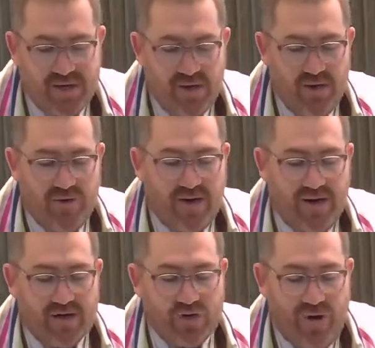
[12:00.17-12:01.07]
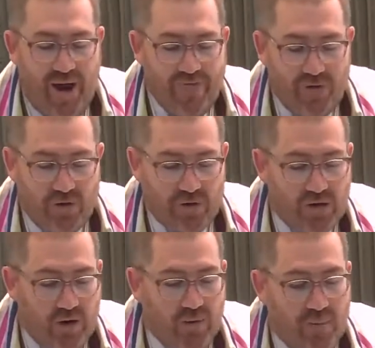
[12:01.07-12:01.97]
We didn't travel or
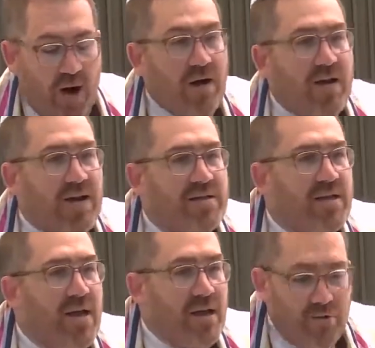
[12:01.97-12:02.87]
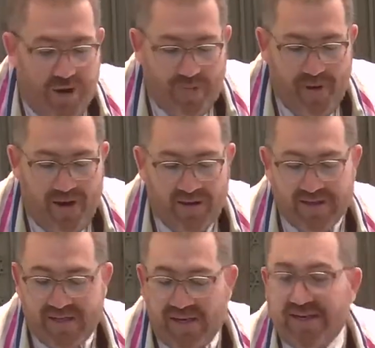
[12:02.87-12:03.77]
go to parties. Grandparents
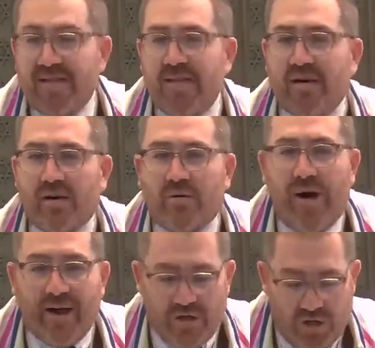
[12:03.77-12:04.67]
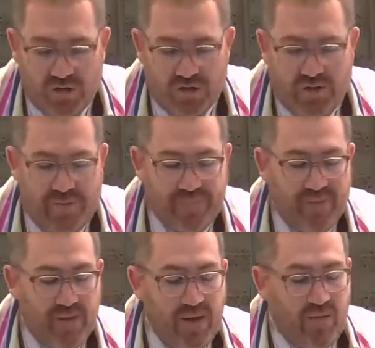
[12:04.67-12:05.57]
didn't see their grandchildren.
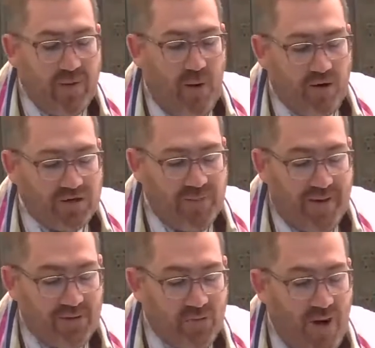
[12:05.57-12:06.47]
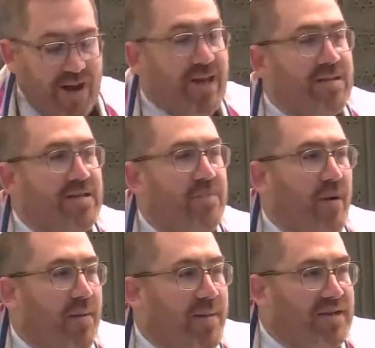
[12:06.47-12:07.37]
We postponed weddings and
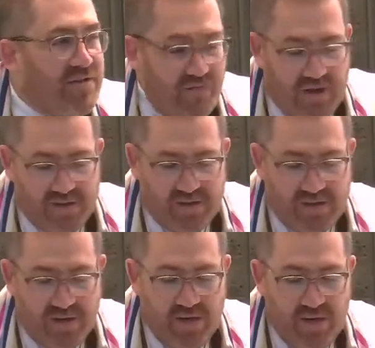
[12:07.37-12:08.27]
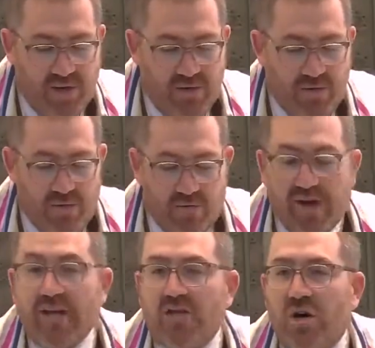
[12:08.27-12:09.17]
bar mitzvahs.
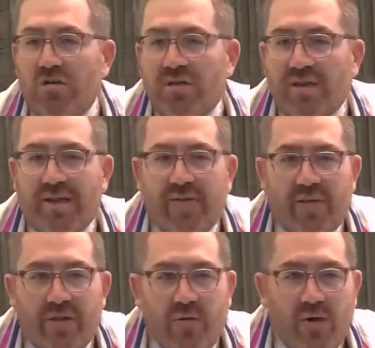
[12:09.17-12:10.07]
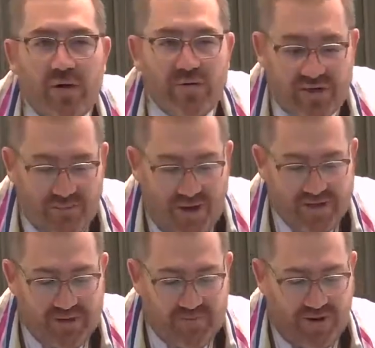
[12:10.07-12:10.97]
We chose to live in the world
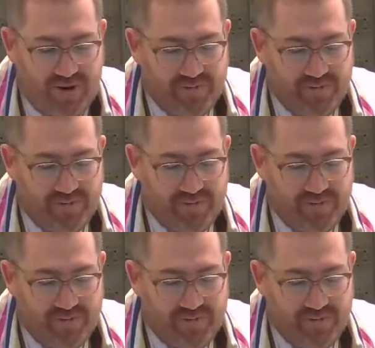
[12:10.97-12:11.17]
responsibly.